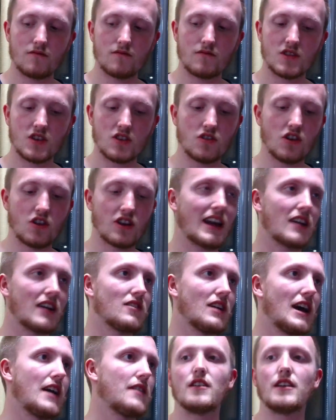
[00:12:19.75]
look at
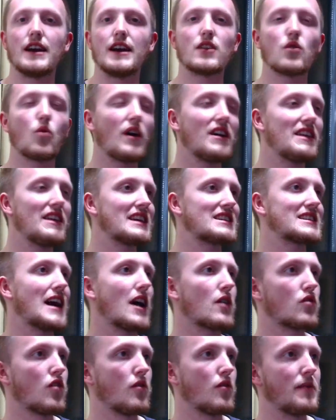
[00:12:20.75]
life in a way that's
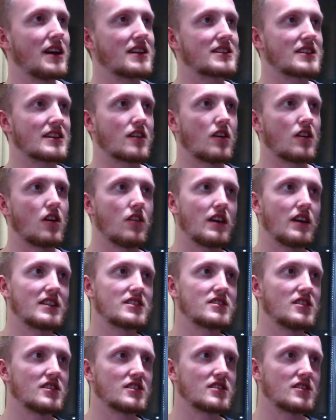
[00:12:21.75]
not romantic at all.
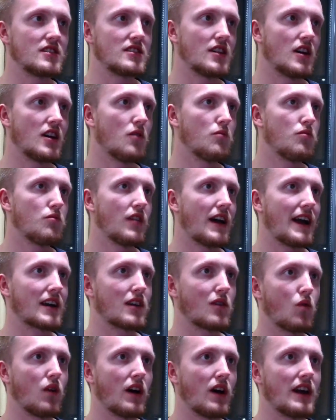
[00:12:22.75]
That's just, black
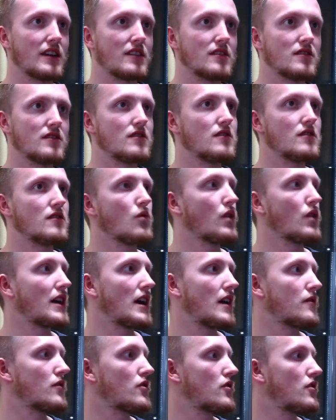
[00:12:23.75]
and white,
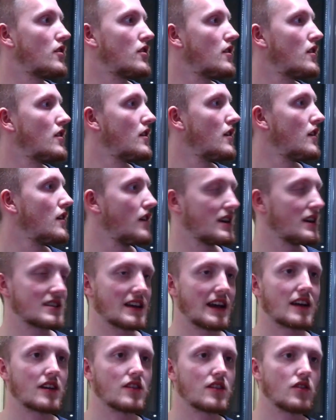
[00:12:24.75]
whatever. It's
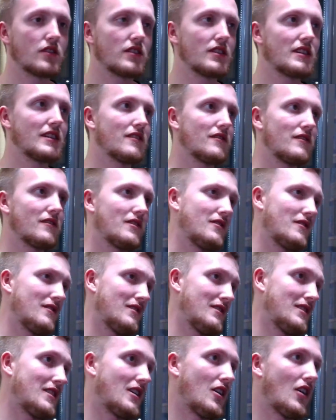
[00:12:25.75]
like you
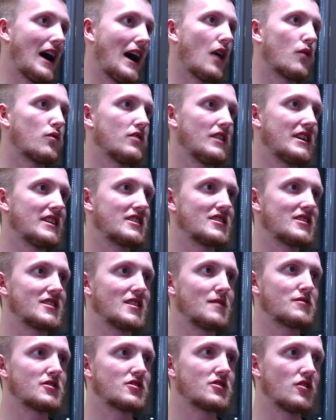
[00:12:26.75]
know how
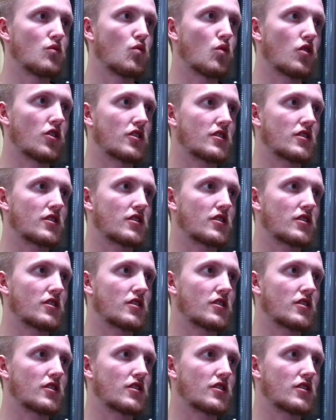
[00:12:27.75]
relationships should work.